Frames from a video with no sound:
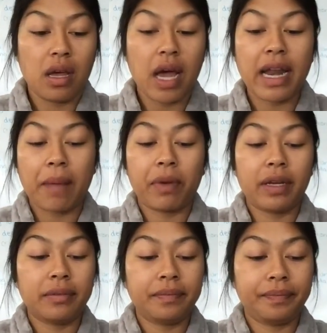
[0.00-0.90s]
A
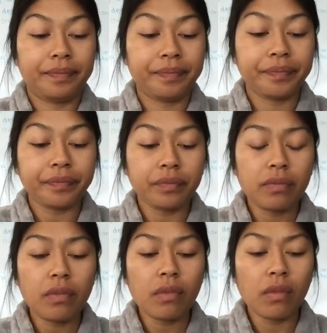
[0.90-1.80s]
napkin?
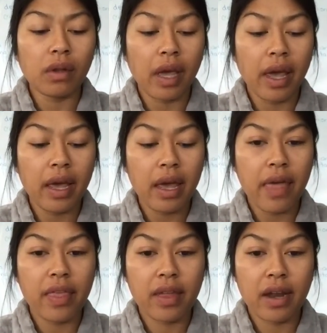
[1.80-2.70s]
Okay,
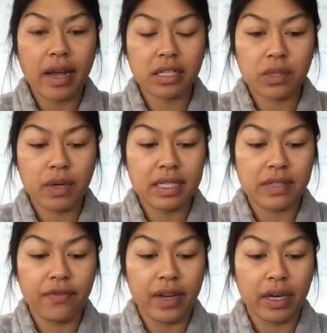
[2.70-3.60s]
and then the next one is
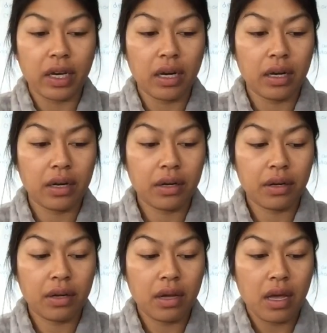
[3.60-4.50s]
vinegar.
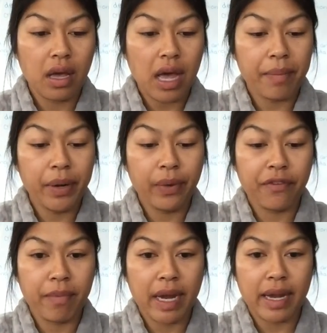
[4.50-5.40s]
I'm gonna
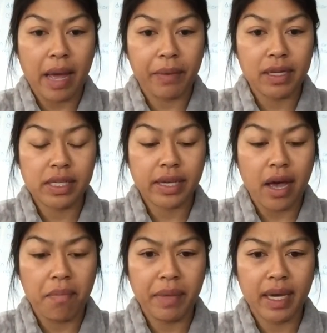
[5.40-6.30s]
wait for my napkin to
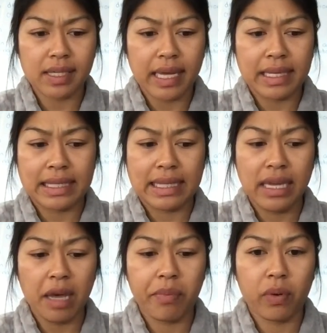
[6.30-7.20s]
come because I
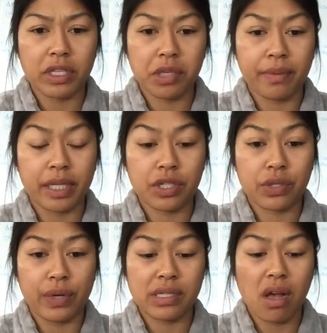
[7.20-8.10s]
think I poured too much
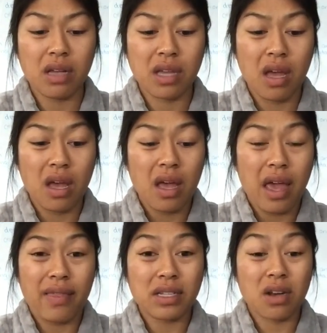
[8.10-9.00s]
soy sauce, and that's